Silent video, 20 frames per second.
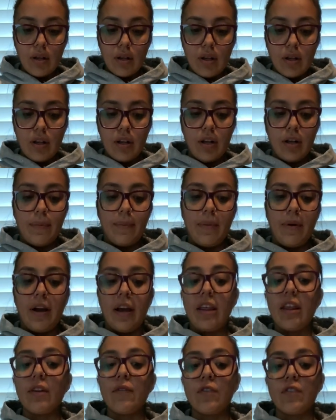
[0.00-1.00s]
I
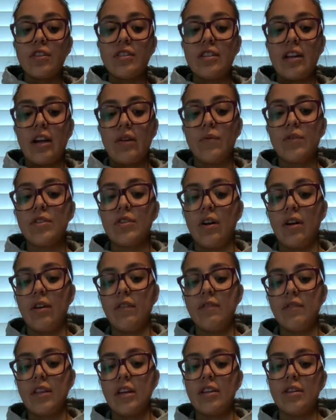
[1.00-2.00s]
therefore stand
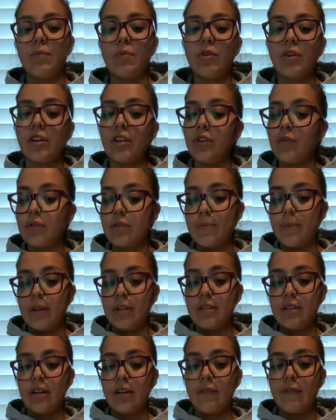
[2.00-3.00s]
resolved that deporting U.S.
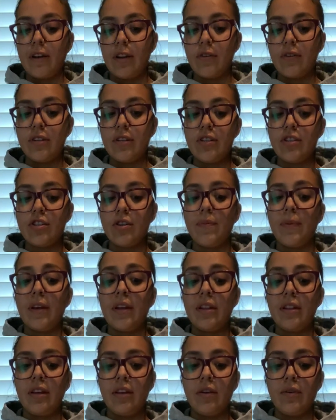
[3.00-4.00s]
military veterans should be
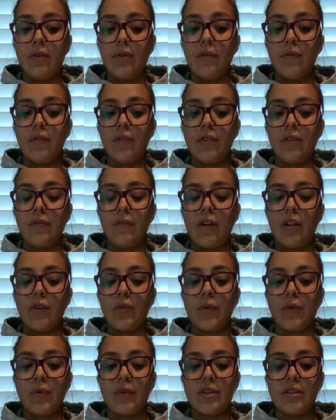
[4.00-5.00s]
illegal for the
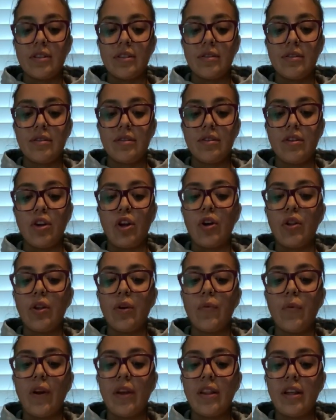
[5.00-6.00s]
following reasons. The only
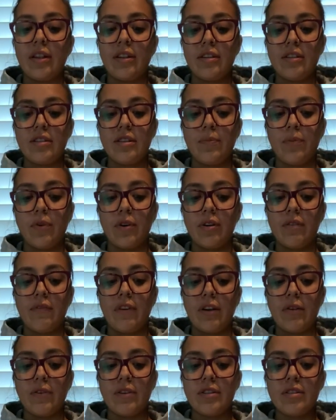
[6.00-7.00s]
way that these deported
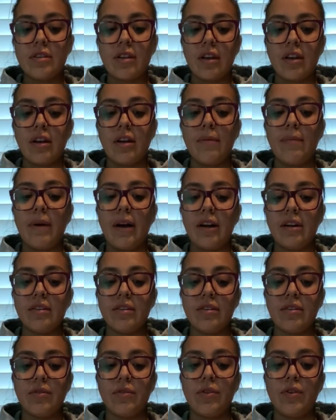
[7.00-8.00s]
veterans can come back
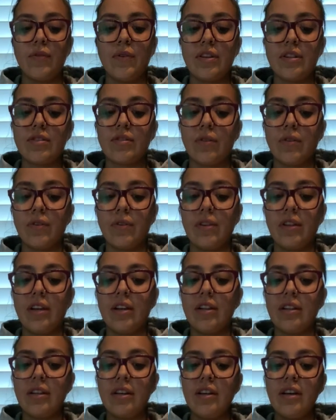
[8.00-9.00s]
to U.S. soil
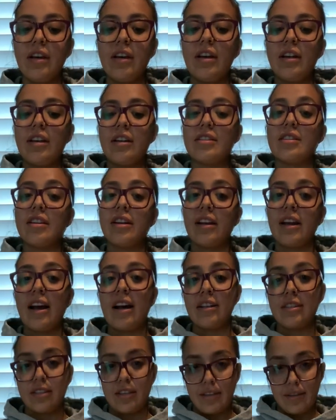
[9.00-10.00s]
legally is in a
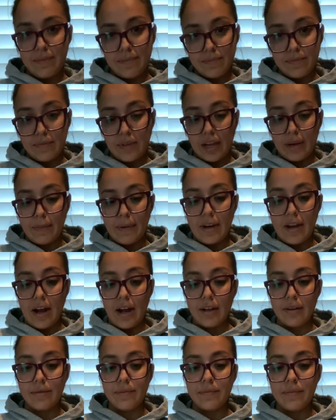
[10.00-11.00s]
casket, like my dad.